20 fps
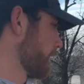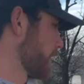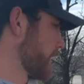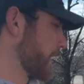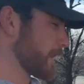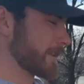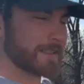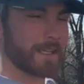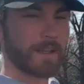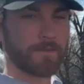
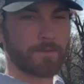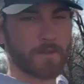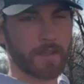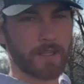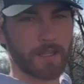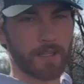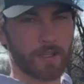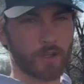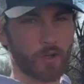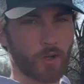It's
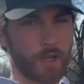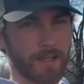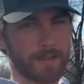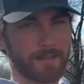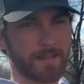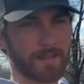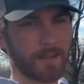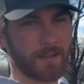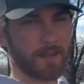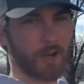definitely a
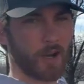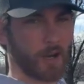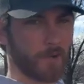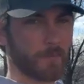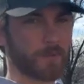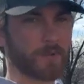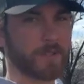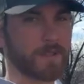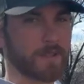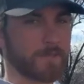great
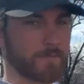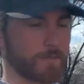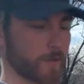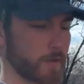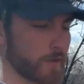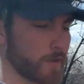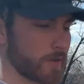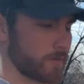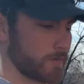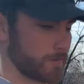option
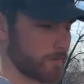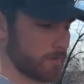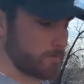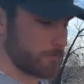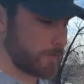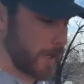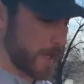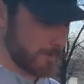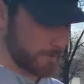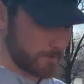for
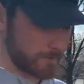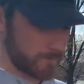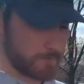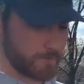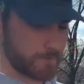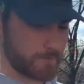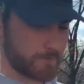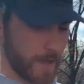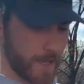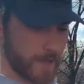
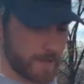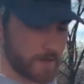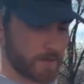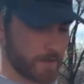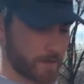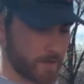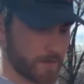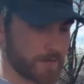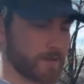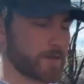backpack
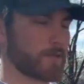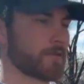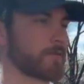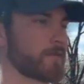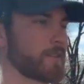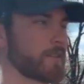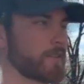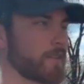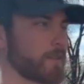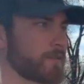hunters
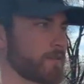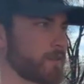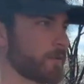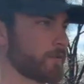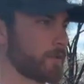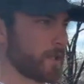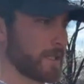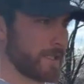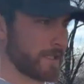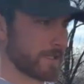that are
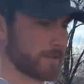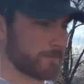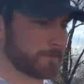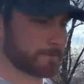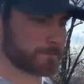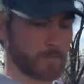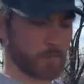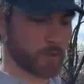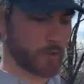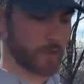going in
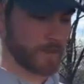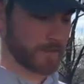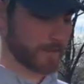and want to